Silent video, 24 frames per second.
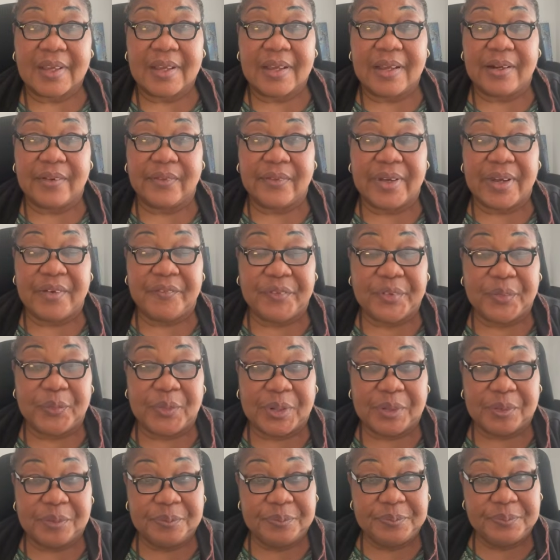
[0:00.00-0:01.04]
Hello,
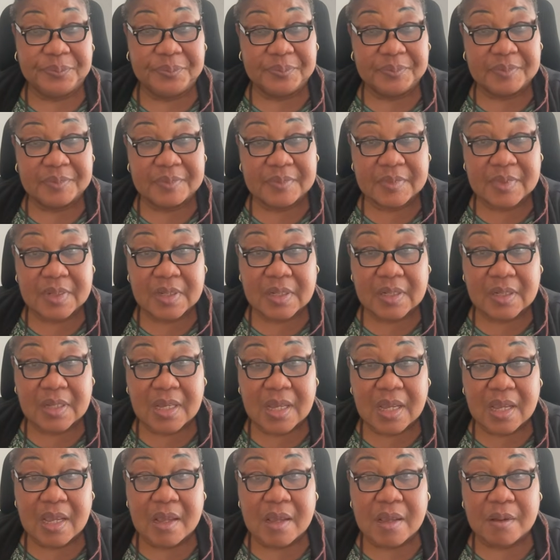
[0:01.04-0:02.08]
everyone.
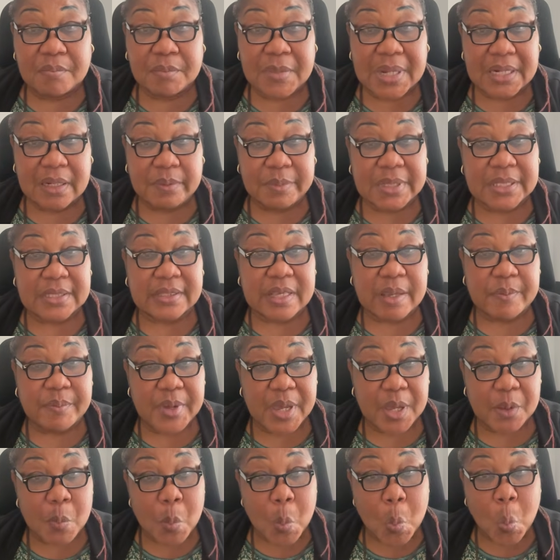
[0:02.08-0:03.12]
My name is
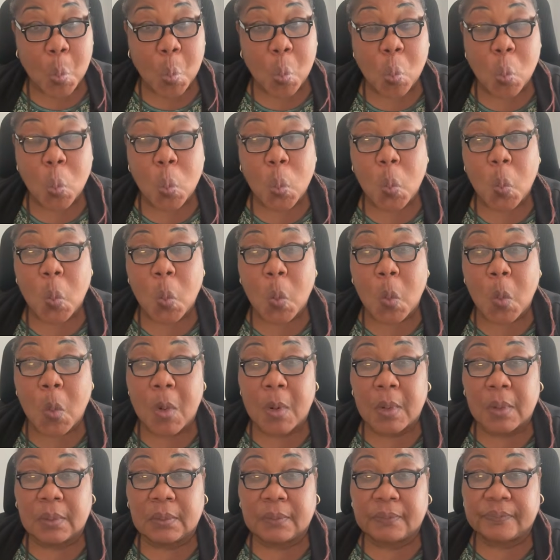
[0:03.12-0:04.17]
Emma.
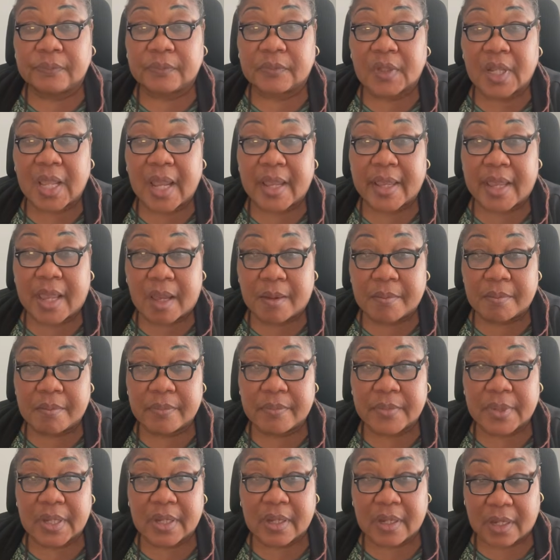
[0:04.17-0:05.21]
I
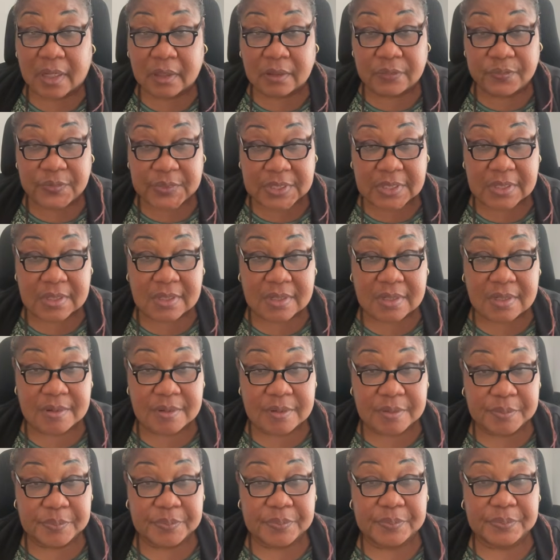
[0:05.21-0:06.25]
am a health visitor
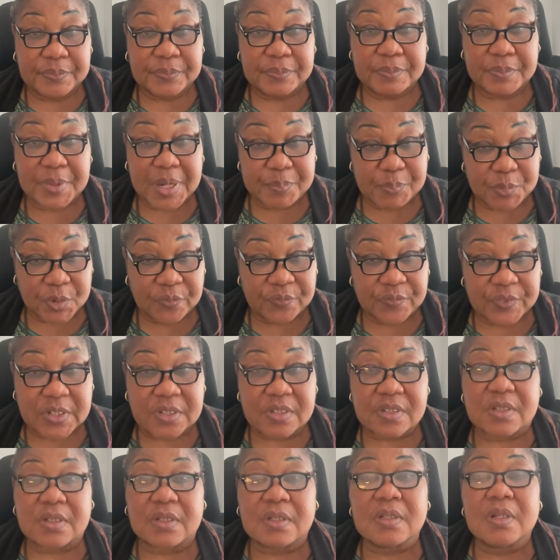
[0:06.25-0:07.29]
by
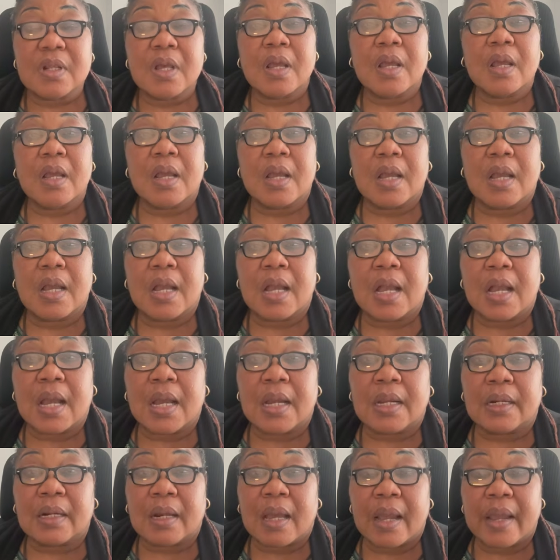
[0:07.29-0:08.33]
profession,
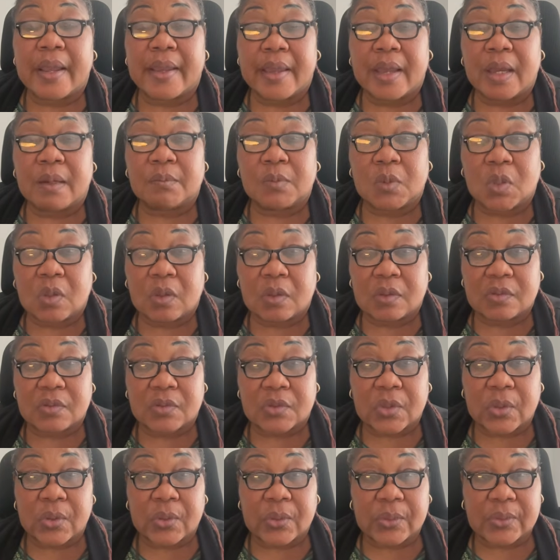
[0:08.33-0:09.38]
and I am
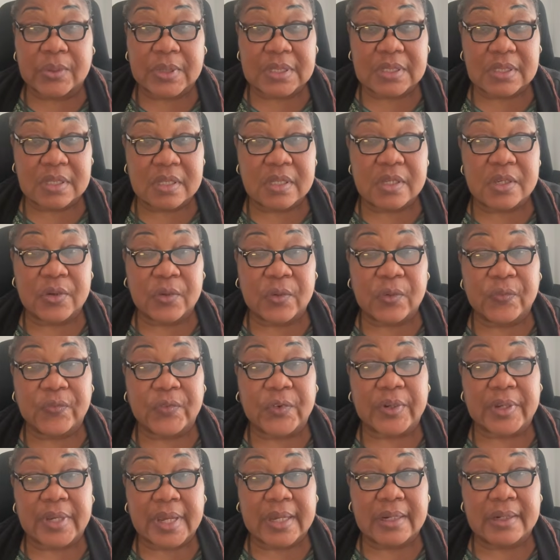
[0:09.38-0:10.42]
also the CEO
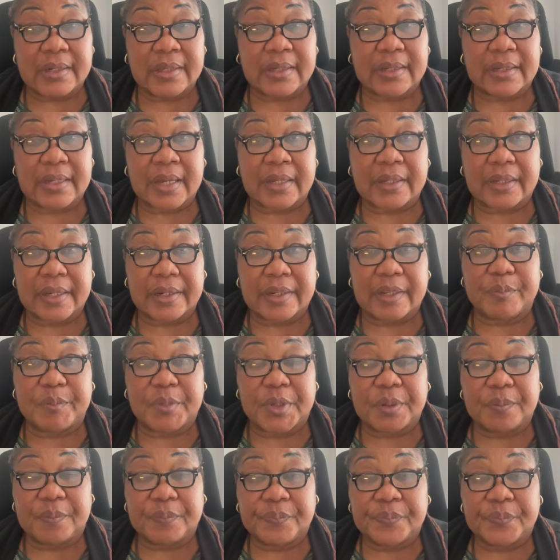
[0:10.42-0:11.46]
for CareLink Academy.